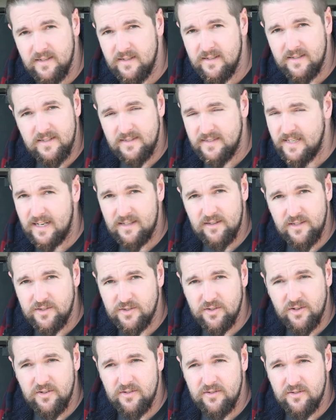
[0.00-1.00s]
exactly
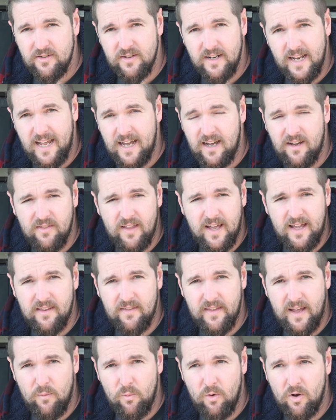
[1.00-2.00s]
certain on how
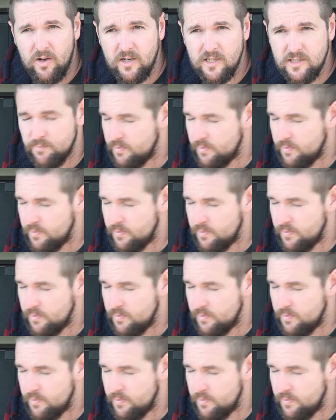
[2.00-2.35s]
that works,